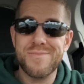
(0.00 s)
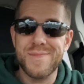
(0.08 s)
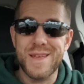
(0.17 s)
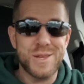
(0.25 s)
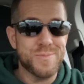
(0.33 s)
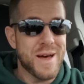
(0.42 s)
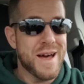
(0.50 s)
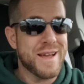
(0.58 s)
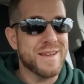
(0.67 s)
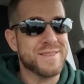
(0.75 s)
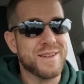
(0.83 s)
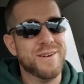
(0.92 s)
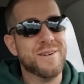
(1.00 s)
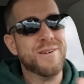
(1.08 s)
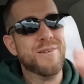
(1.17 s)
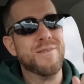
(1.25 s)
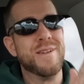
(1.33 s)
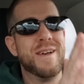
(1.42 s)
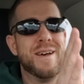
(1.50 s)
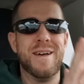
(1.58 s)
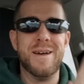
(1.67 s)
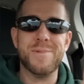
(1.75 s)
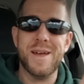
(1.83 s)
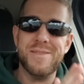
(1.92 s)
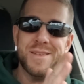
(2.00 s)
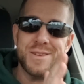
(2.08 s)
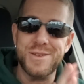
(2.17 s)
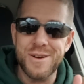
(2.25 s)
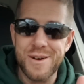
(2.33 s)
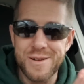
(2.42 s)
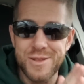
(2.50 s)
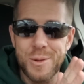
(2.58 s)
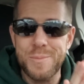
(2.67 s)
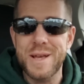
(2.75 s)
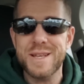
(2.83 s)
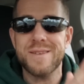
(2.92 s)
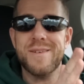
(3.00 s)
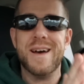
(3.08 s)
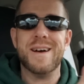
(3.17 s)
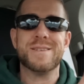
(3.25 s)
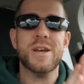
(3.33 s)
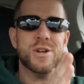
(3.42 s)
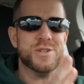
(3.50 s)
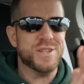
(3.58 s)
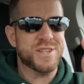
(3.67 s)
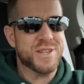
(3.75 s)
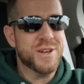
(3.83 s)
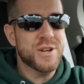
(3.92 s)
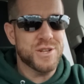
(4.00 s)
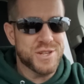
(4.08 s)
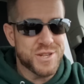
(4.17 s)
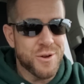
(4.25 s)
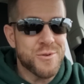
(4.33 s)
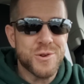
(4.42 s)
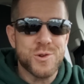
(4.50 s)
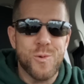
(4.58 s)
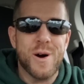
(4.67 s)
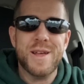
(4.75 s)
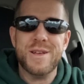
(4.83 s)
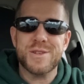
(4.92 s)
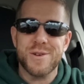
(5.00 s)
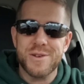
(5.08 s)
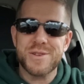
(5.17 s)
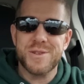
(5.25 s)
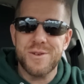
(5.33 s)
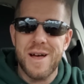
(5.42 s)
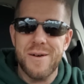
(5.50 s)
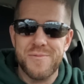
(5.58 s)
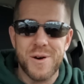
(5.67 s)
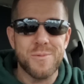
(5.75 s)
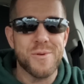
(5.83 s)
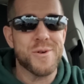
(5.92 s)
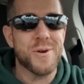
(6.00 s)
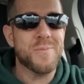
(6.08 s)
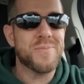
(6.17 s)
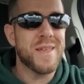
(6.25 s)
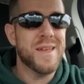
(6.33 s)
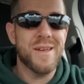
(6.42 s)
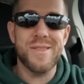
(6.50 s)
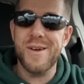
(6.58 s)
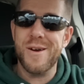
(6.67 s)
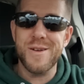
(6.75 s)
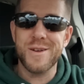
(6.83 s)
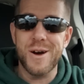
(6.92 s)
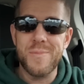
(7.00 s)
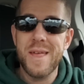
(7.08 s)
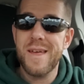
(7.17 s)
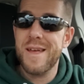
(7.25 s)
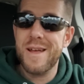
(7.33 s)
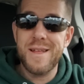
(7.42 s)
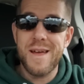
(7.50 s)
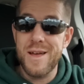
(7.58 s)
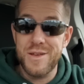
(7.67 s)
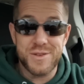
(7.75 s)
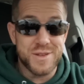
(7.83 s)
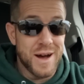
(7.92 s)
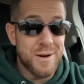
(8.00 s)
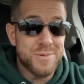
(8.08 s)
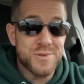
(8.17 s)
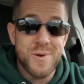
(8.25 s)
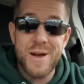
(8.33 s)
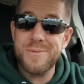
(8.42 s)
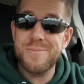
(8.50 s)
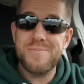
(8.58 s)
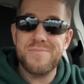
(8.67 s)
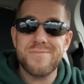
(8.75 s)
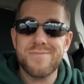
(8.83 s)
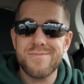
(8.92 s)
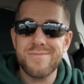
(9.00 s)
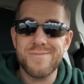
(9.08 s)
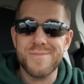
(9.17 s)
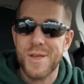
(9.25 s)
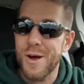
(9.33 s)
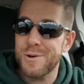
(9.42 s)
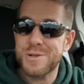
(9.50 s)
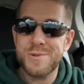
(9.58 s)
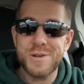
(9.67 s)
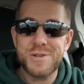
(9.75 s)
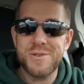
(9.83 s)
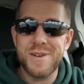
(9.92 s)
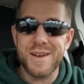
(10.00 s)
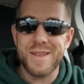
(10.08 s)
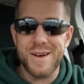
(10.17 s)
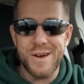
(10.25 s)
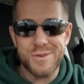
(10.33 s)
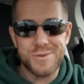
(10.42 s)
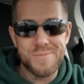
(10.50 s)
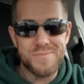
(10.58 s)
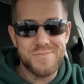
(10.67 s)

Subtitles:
He's back. He's like, oh, yeah, I'm getting this young little piece of ass. She's still in her 20s, so I'll still have fun with her. There you go. His gut was right. You always trust your gut, guys.